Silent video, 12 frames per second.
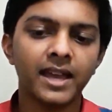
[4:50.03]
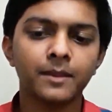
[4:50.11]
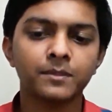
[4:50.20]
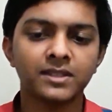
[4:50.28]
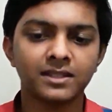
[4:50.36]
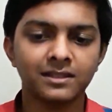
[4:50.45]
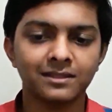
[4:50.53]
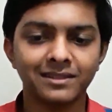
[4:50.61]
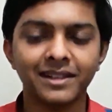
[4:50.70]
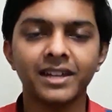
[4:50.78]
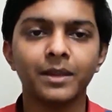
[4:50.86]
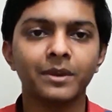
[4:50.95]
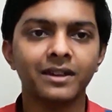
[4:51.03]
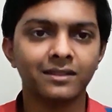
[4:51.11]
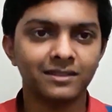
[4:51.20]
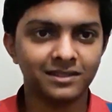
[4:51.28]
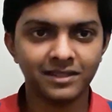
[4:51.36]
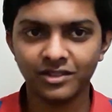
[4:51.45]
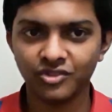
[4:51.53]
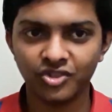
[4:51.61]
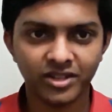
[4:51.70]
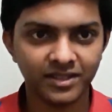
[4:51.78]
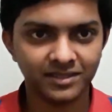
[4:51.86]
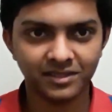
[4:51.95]
ems, centimeters,
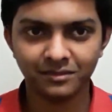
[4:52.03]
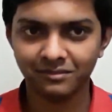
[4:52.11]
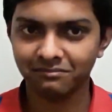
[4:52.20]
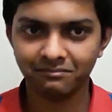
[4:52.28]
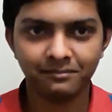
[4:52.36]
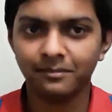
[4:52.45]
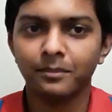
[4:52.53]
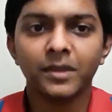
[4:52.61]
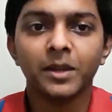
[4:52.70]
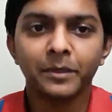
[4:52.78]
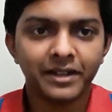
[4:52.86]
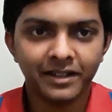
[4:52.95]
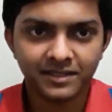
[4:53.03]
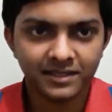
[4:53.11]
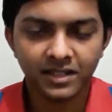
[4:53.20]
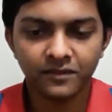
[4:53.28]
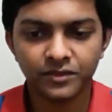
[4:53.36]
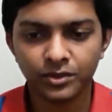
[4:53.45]
inches, millimeter itself.